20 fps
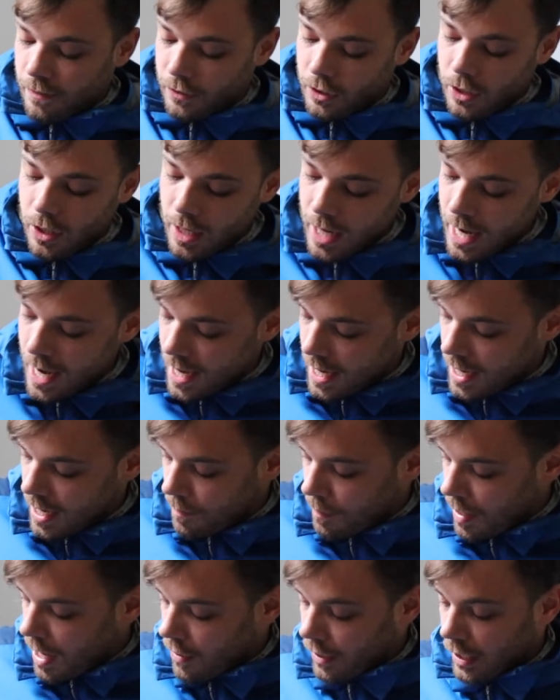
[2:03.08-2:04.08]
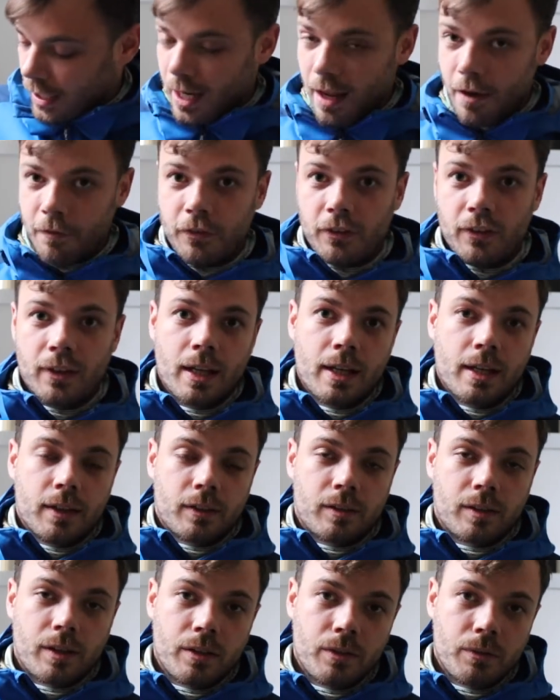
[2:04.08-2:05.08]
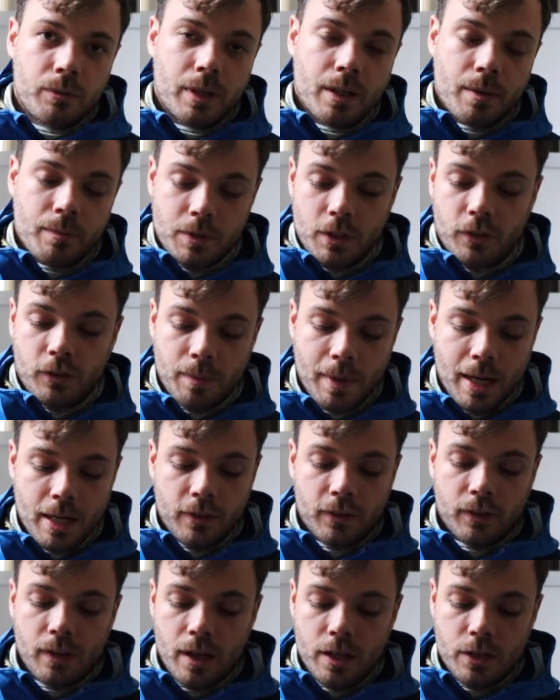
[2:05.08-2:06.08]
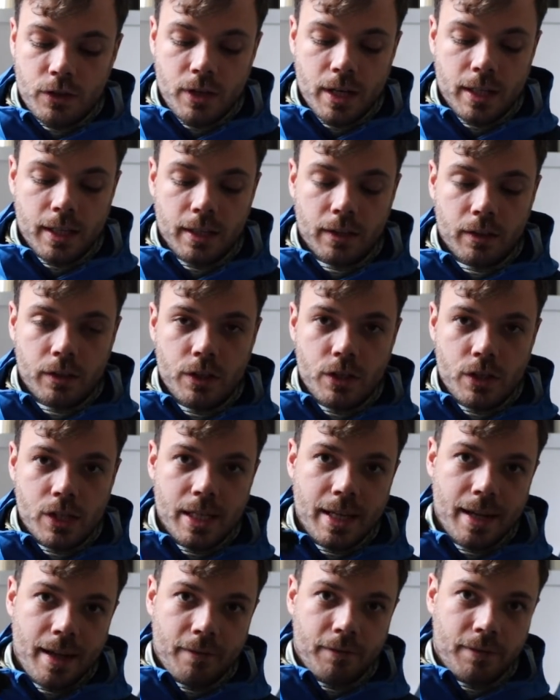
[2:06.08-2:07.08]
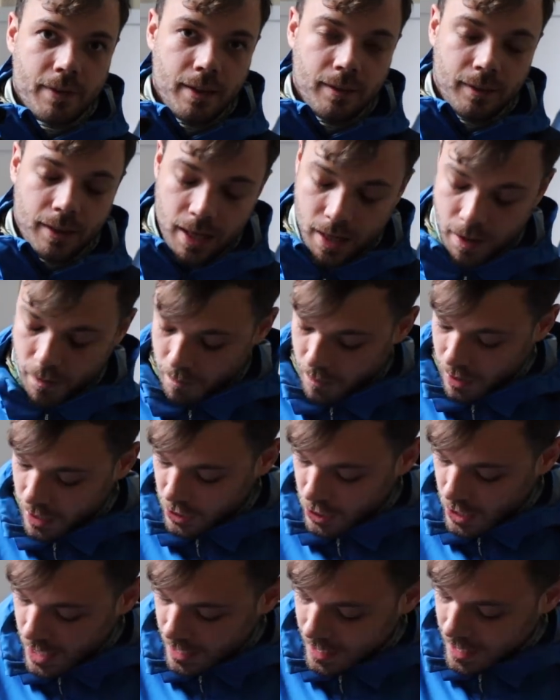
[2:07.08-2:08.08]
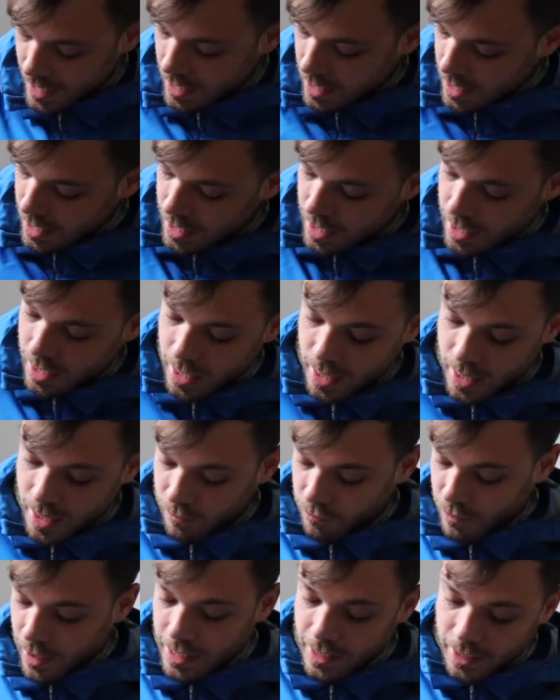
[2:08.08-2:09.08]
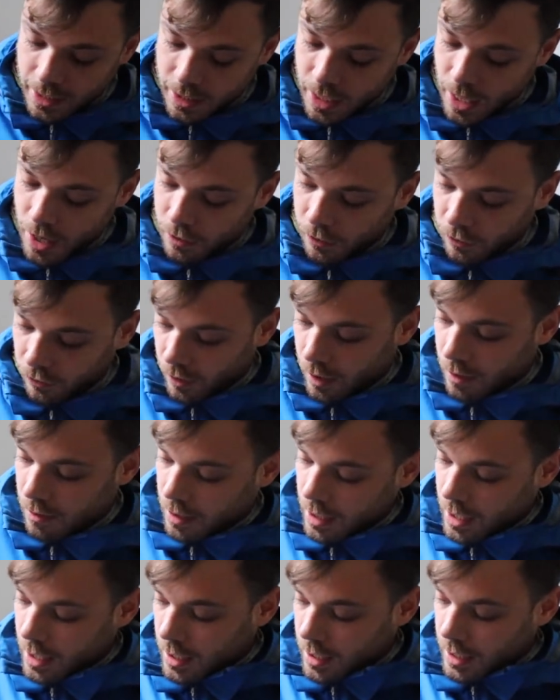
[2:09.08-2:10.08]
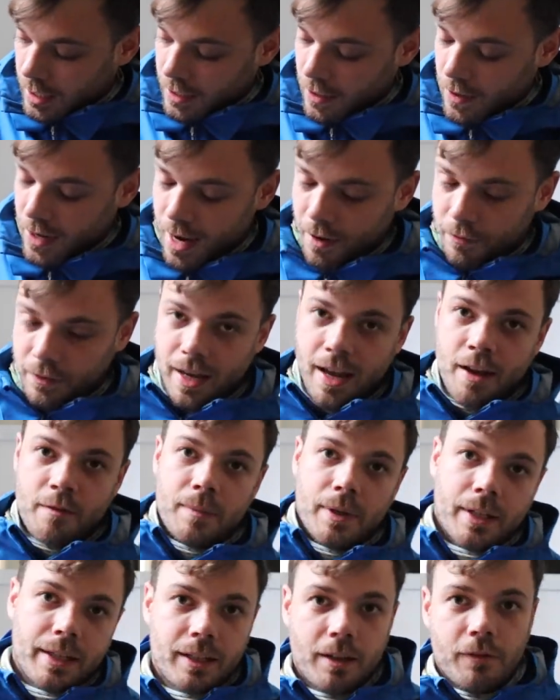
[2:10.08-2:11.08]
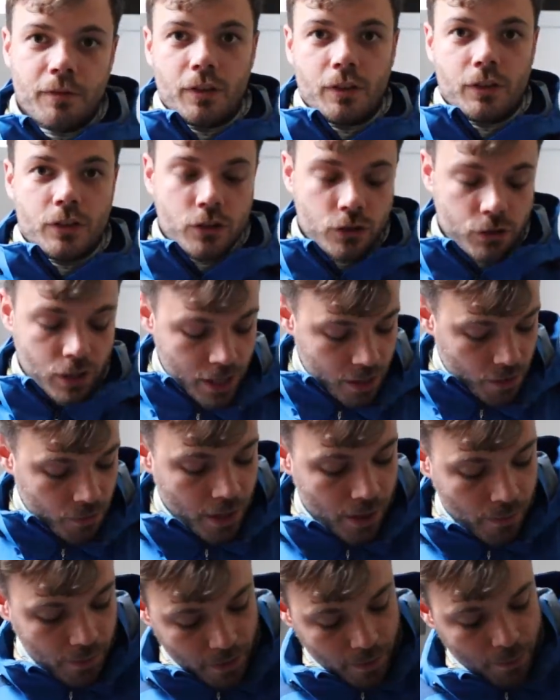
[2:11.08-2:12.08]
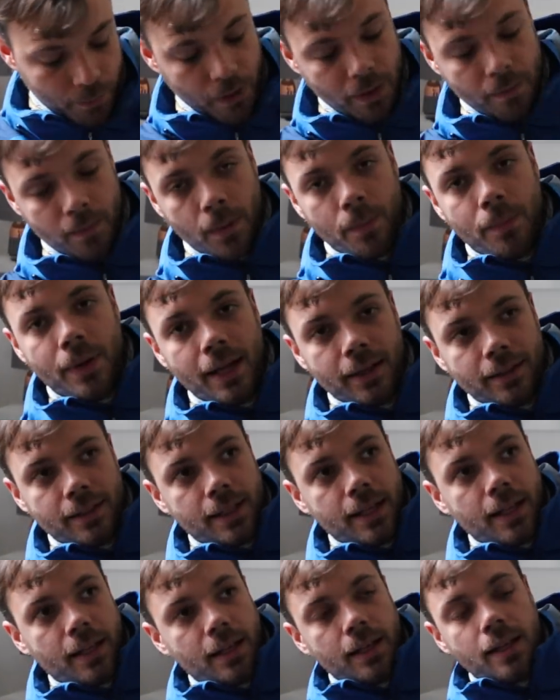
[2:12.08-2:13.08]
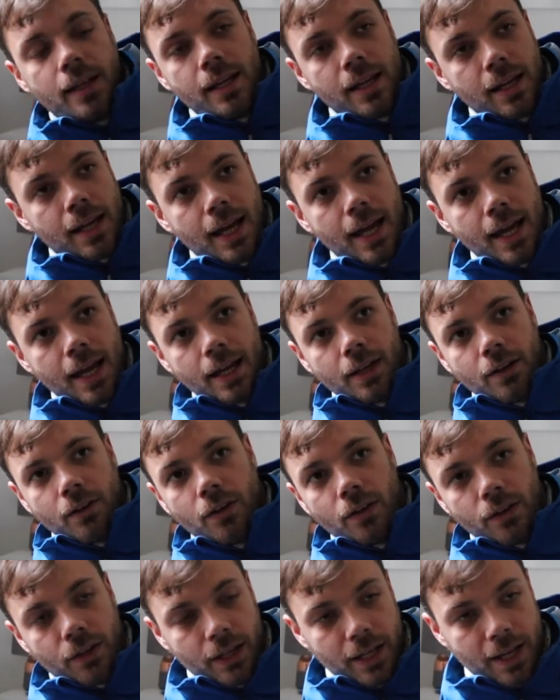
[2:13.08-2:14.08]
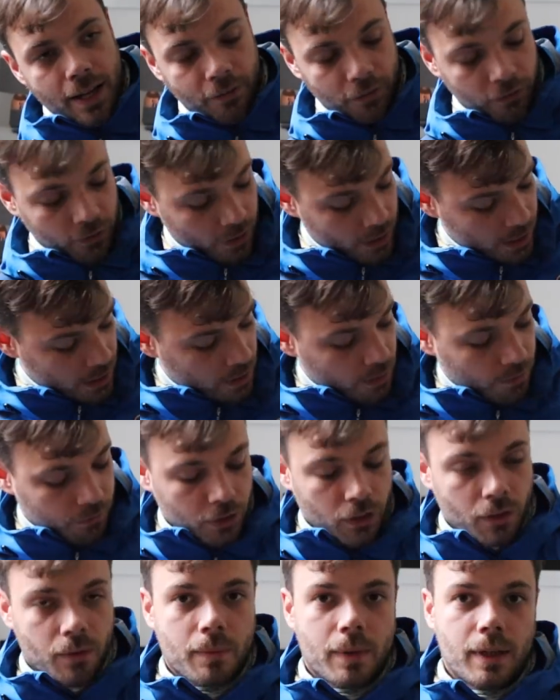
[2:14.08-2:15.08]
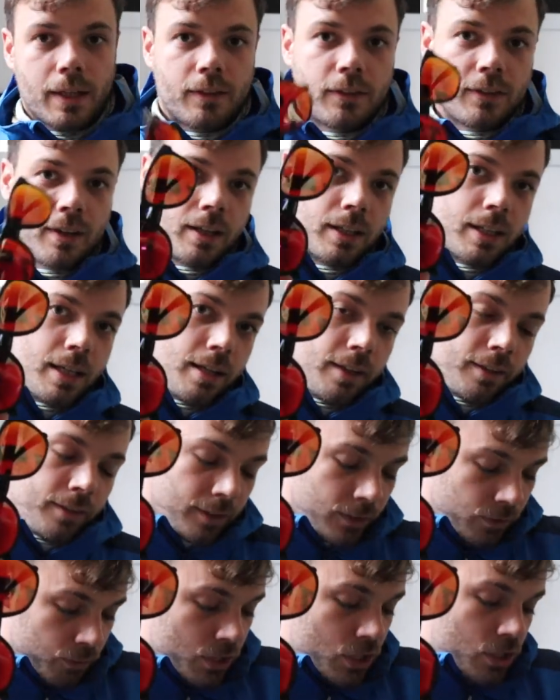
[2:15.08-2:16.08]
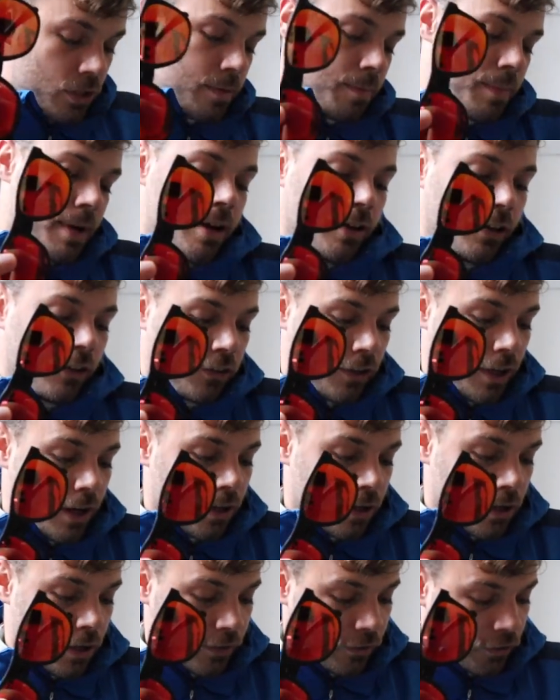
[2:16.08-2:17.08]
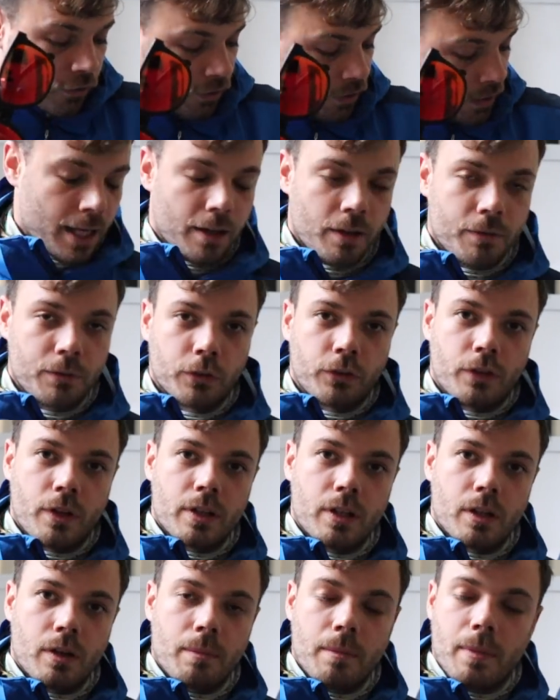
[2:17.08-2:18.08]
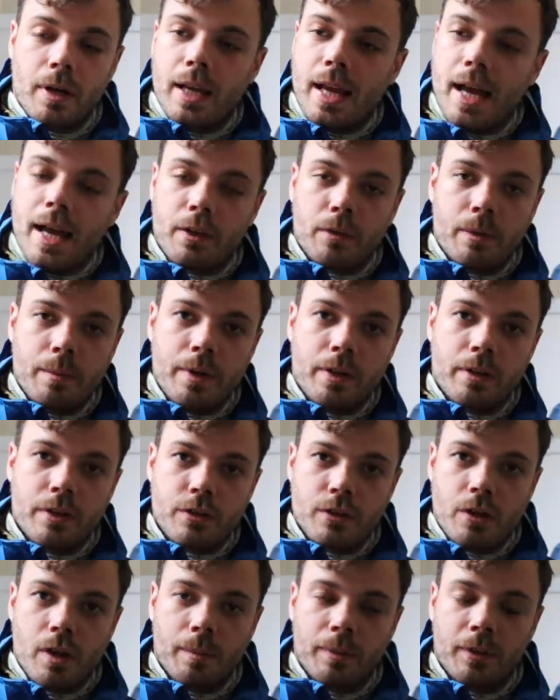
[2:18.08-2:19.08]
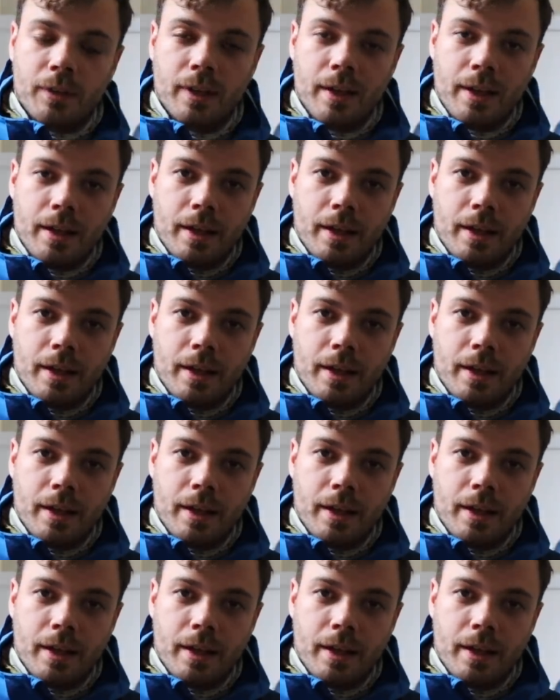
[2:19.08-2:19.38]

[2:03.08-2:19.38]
I've got a pair of gloves. So when I'm just about to start trekking, I usually have these in my jacket ready to go, so I don't have to have my gloves on straight away when I'm putting my pack together. And on the left side, I've got my sunglasses, which are a pair of sun gods. And I've also got my Aquamira drops.